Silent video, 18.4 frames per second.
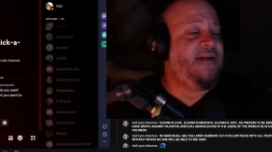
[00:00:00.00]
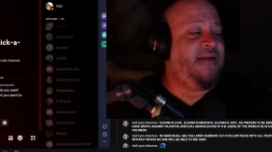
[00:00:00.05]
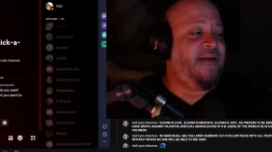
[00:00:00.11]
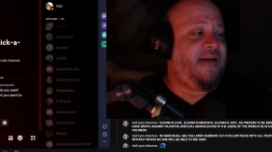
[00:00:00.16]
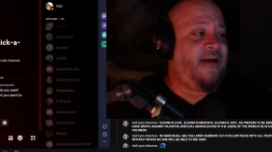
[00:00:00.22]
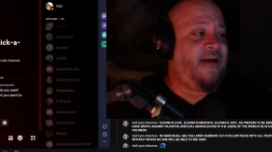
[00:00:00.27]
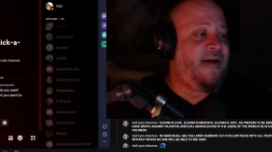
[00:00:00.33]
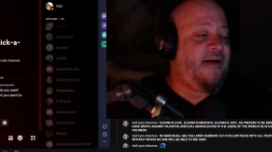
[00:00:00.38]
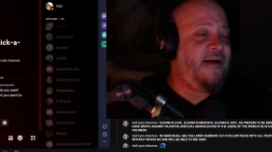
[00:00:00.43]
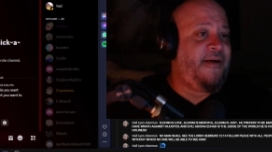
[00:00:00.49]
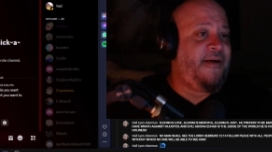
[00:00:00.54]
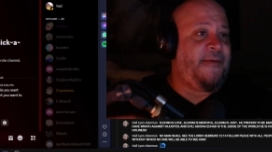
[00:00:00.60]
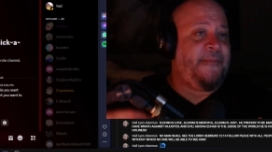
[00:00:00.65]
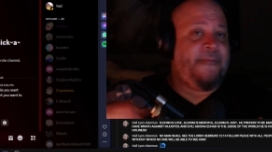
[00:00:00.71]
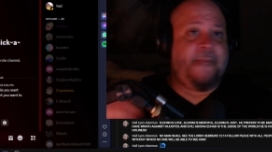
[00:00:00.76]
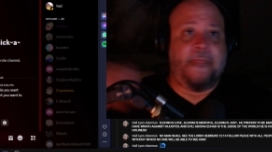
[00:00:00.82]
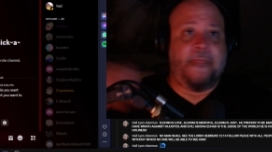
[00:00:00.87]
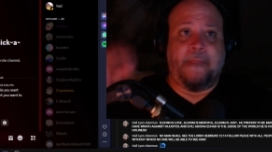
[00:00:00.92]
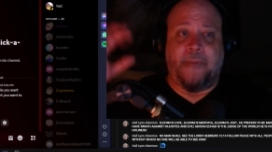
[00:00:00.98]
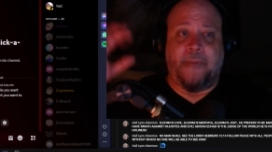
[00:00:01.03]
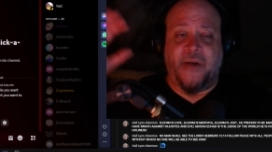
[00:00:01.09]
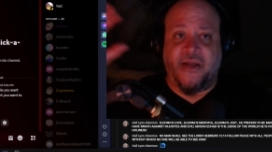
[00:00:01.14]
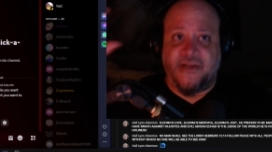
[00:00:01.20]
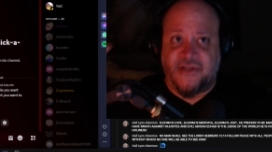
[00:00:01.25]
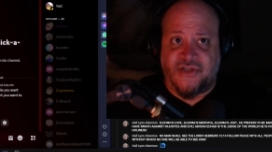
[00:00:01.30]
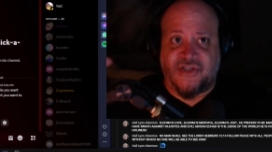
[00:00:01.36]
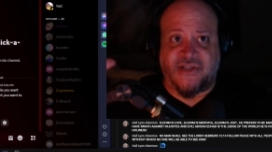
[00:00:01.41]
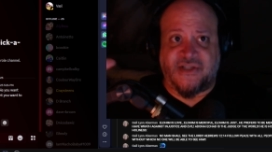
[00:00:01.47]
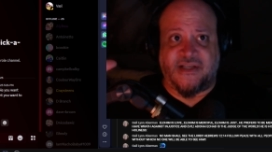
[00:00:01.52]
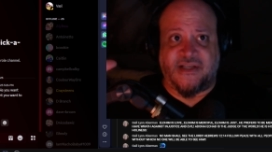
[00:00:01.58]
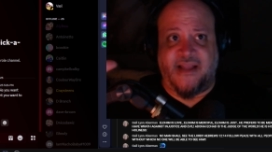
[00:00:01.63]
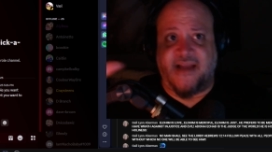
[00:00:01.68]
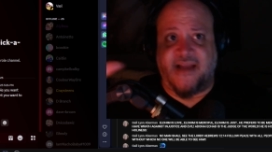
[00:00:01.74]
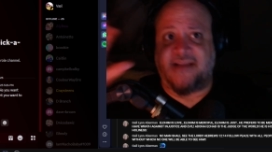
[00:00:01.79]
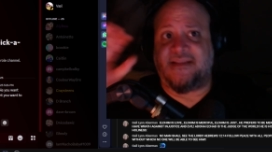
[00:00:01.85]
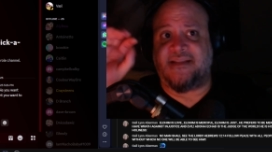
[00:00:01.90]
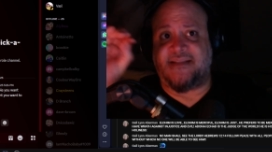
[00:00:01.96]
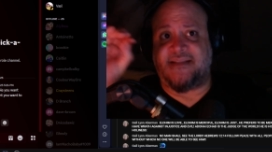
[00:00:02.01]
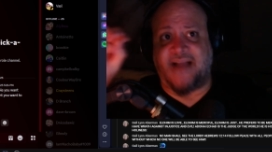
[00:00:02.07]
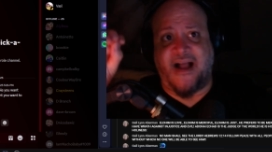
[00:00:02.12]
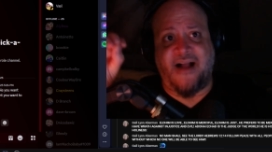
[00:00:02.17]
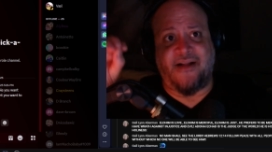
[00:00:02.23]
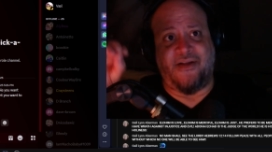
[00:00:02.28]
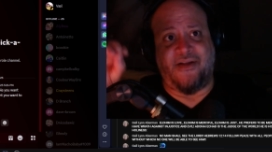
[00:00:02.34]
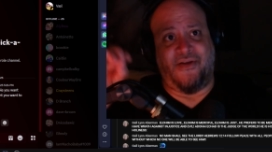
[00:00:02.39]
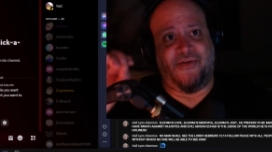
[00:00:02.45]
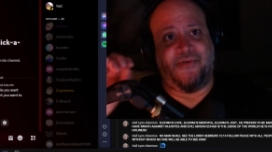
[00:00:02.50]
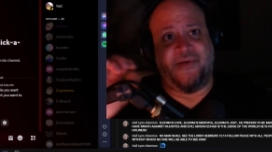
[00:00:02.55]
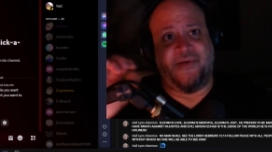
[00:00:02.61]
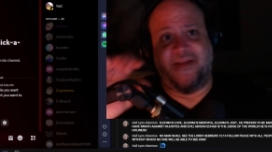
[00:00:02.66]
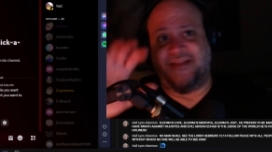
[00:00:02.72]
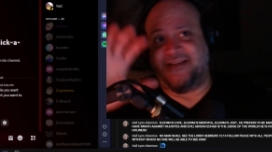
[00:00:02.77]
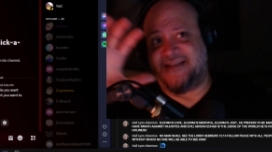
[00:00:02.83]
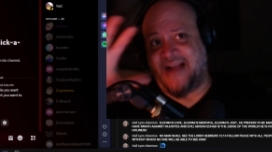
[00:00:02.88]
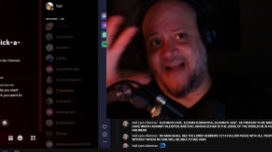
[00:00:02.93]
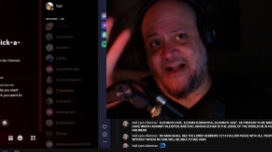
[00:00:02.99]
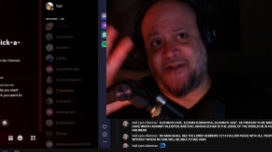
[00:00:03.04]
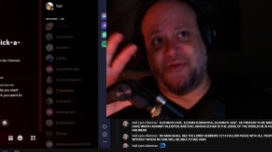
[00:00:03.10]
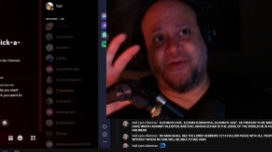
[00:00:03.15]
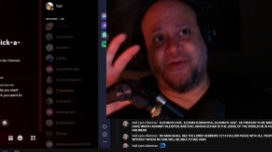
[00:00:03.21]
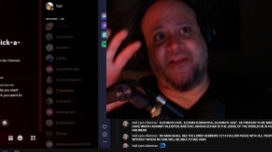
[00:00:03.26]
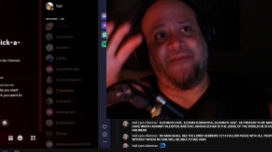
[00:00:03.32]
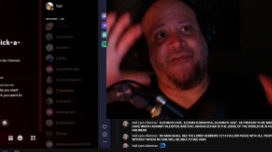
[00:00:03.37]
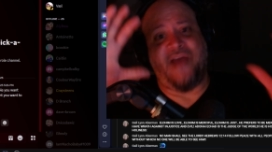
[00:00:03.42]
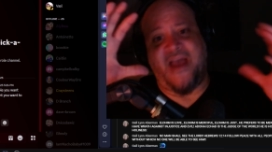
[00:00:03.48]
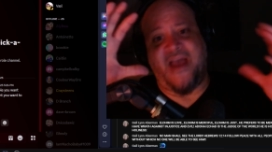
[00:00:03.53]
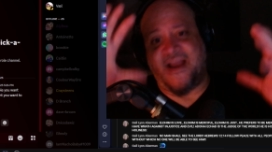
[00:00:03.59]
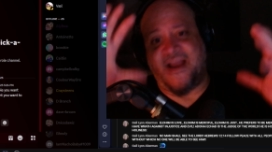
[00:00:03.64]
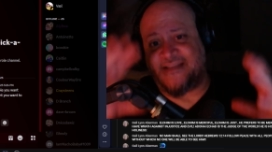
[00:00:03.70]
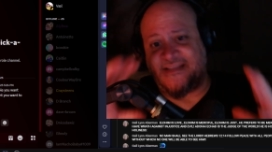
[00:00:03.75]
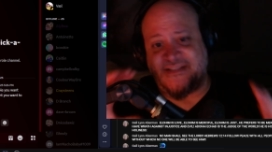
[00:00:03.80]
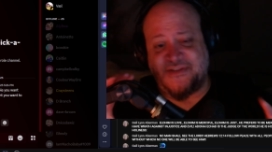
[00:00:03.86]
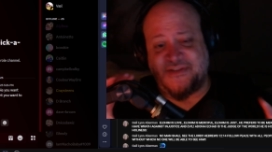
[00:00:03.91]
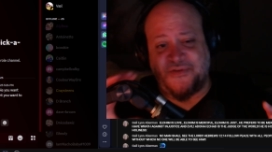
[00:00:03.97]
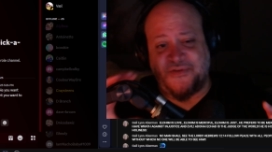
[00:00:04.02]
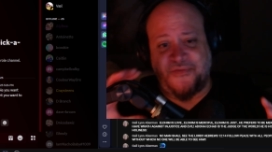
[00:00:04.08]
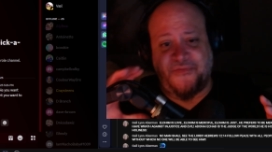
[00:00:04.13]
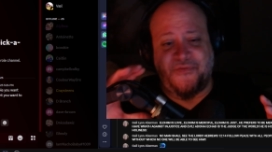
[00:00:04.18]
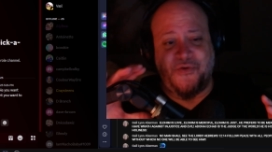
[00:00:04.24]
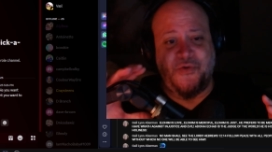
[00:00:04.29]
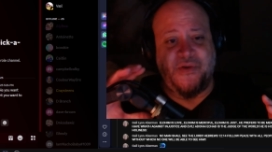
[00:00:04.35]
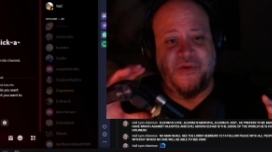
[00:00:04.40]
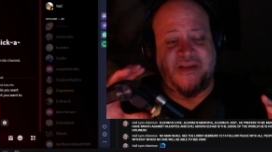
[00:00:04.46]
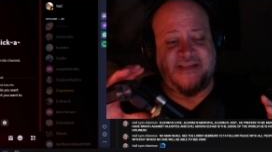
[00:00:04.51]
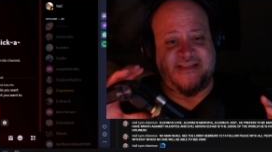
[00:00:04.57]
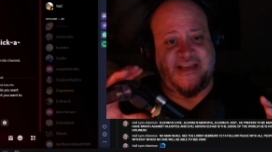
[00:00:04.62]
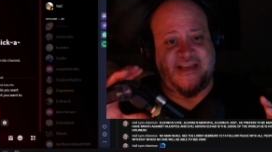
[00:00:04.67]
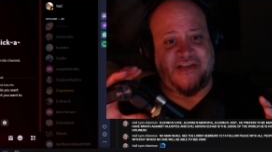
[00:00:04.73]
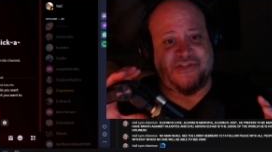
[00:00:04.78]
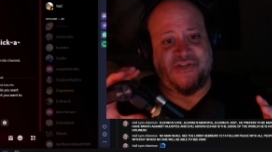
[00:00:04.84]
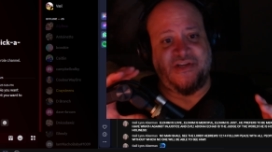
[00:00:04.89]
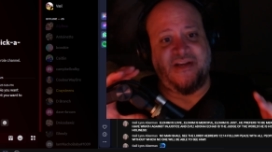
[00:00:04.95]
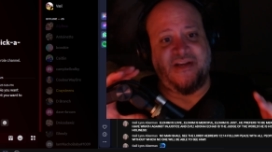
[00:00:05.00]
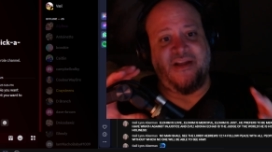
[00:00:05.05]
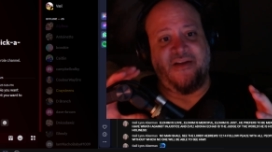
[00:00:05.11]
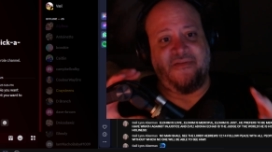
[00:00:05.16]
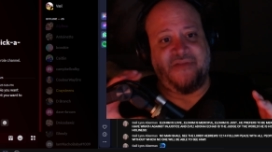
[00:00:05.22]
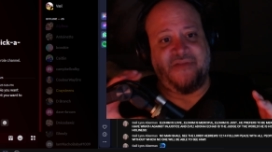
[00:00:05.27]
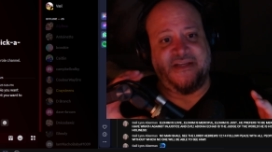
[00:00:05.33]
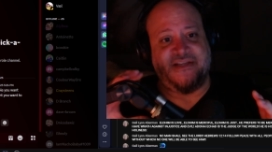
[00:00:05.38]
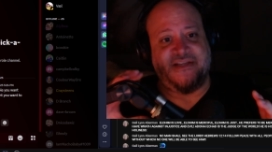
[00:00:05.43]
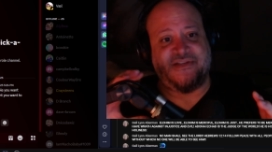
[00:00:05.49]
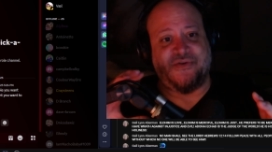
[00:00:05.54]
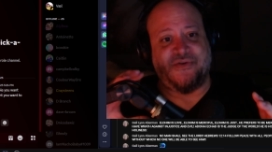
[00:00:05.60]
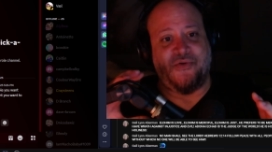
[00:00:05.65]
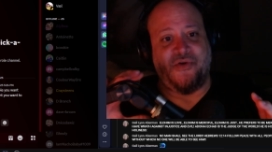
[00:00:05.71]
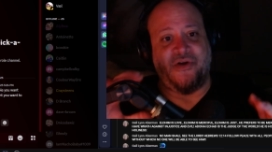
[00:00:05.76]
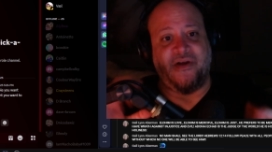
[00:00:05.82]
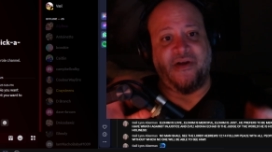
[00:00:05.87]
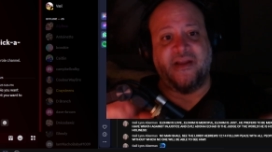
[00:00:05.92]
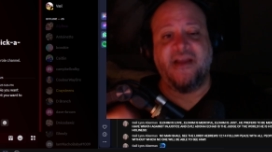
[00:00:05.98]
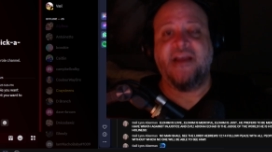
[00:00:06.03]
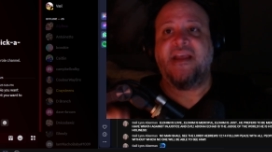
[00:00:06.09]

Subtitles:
But select the taco, and the taco will give you access to the foodie section of the Discord,